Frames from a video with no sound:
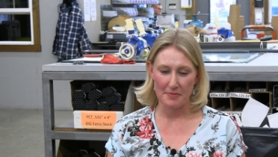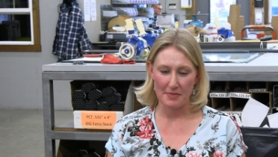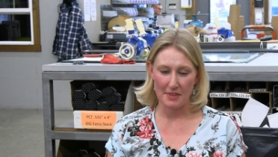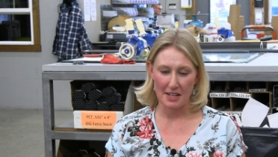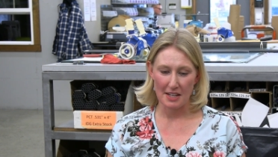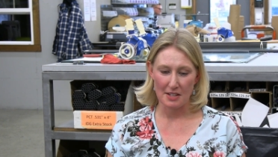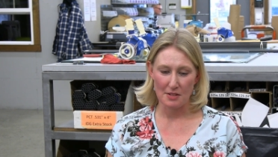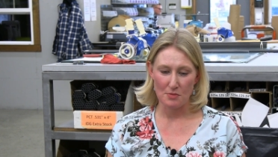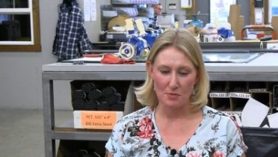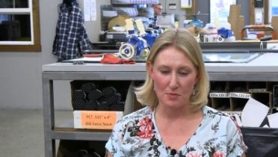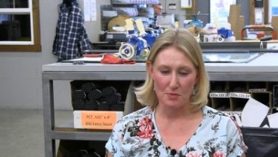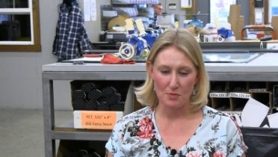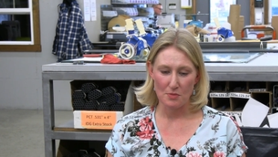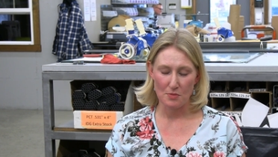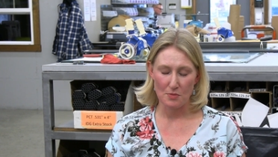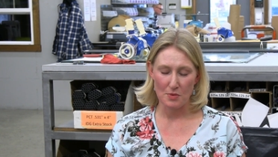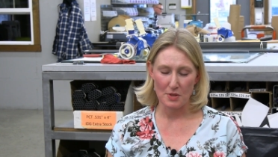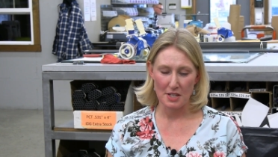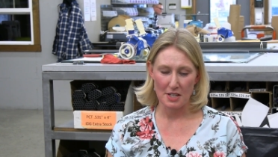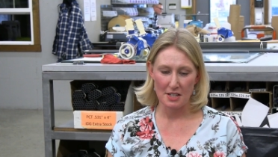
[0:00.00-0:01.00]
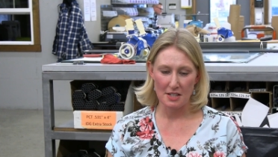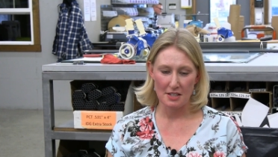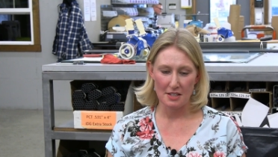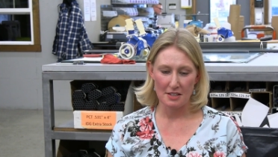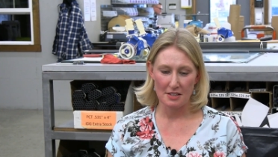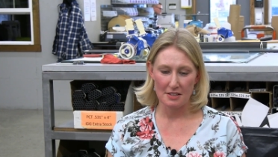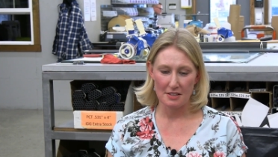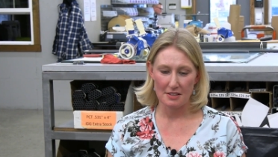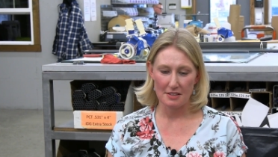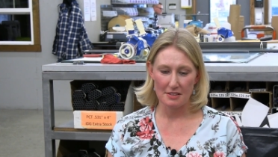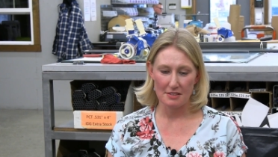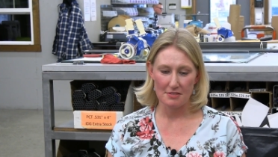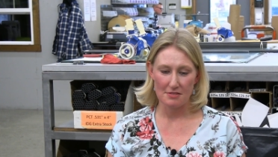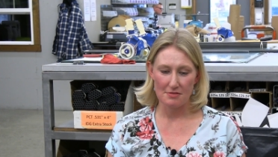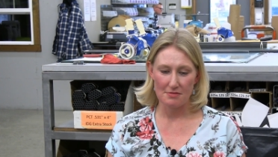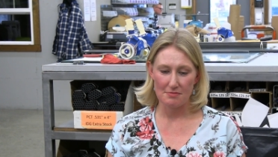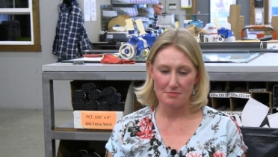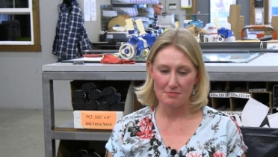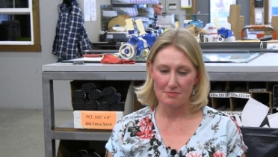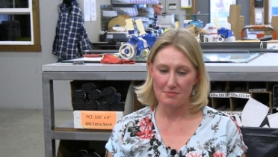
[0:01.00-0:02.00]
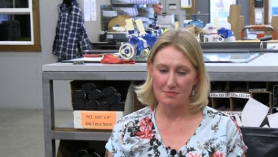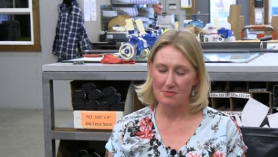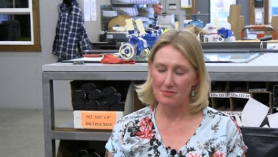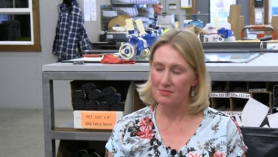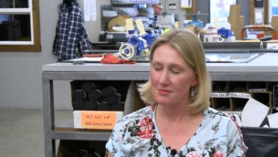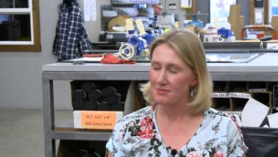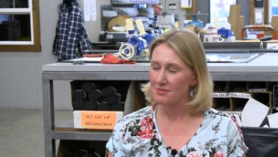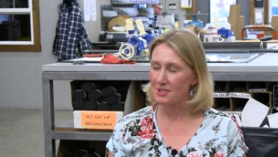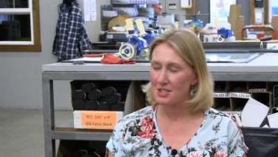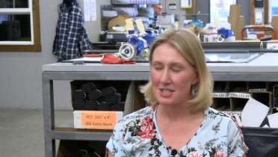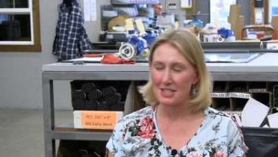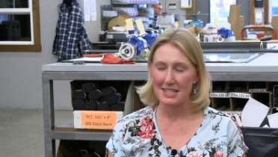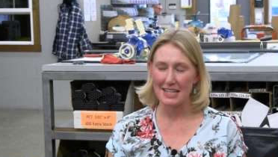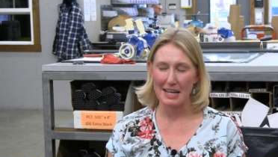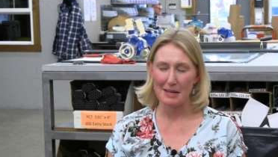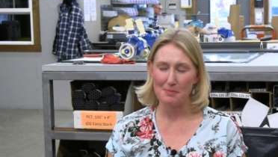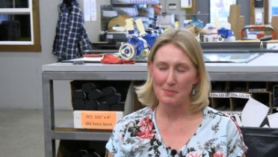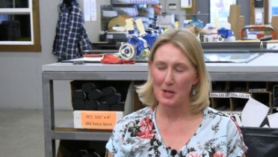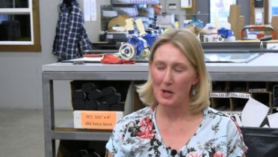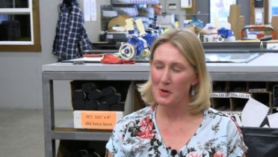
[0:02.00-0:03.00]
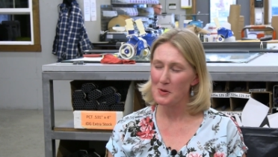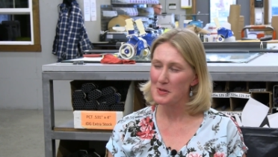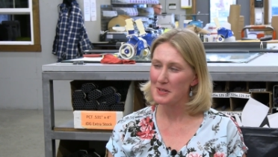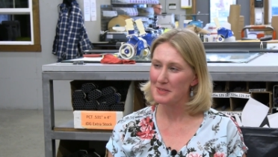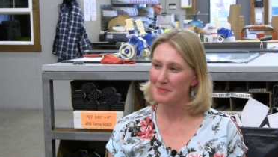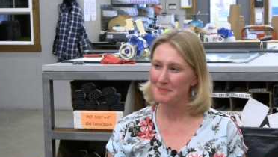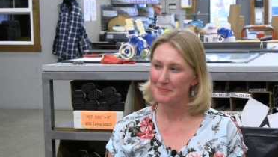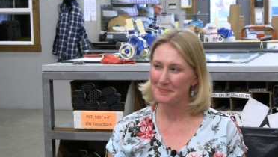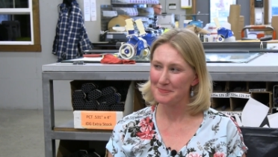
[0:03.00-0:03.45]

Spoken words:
And we just kept going,